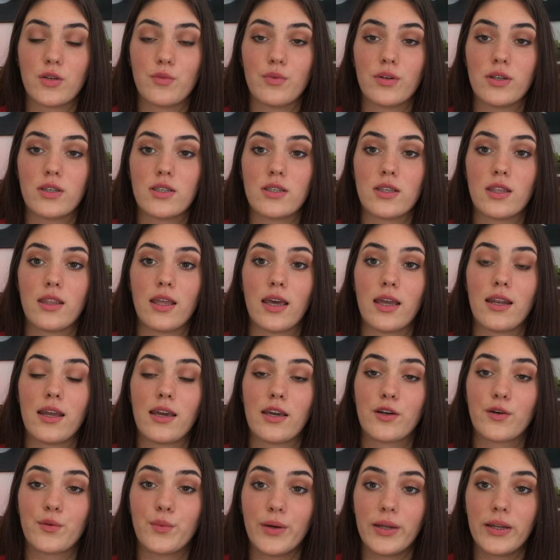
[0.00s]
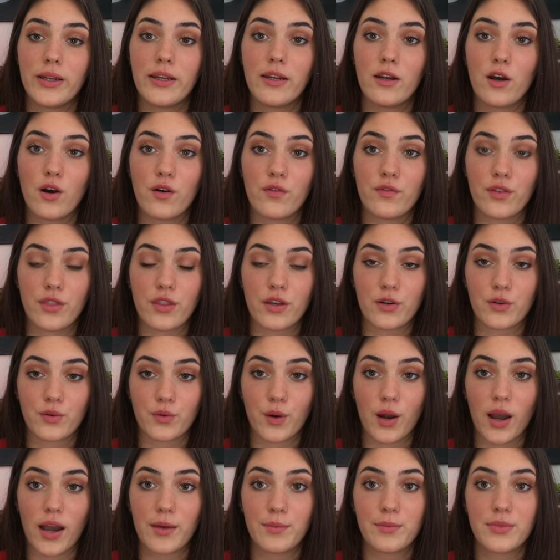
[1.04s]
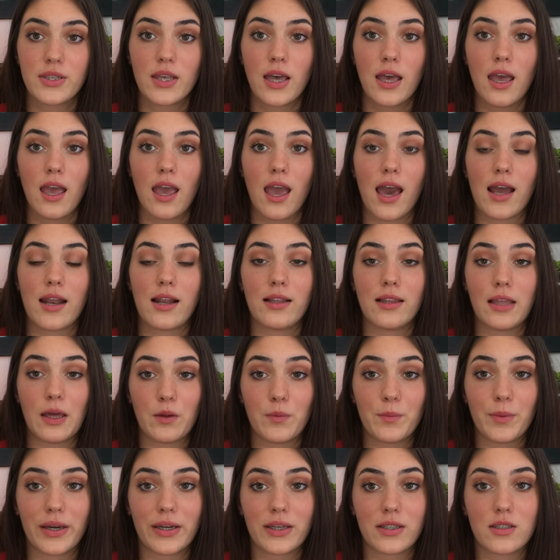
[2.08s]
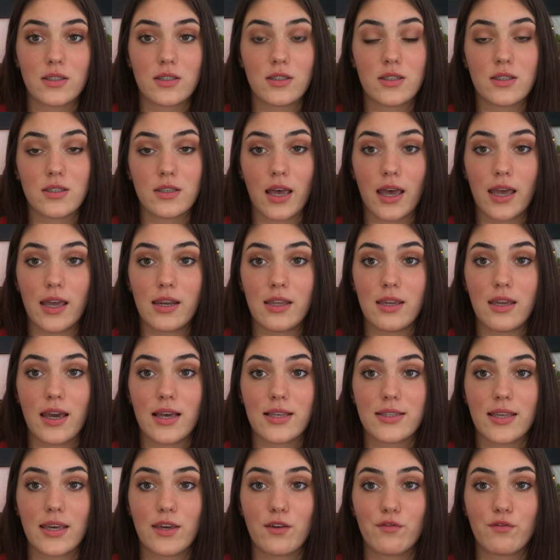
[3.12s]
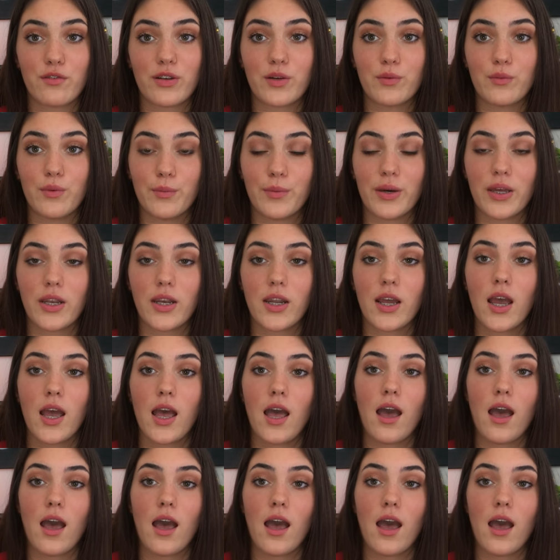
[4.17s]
was then acquitted of the crimes and allowed back into society as a free woman.